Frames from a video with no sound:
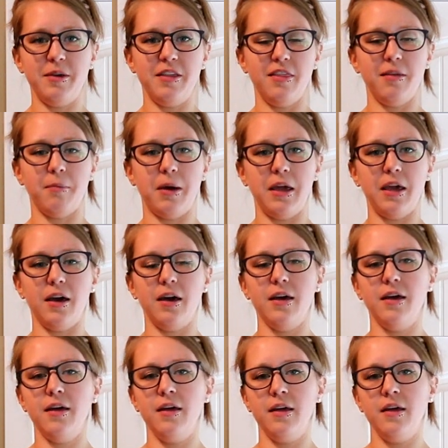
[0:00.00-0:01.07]
pin the
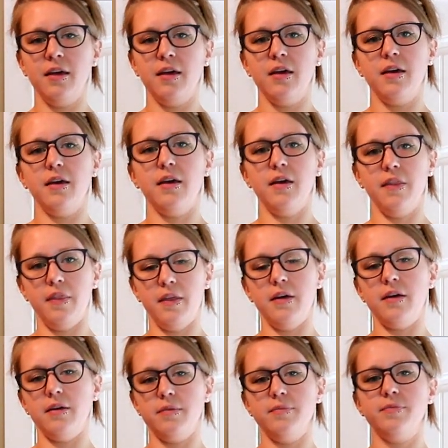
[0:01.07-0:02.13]
mic in
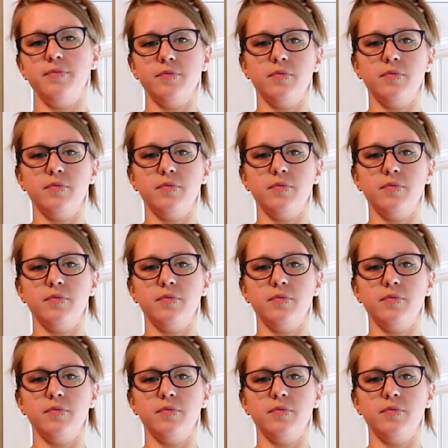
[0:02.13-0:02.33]
the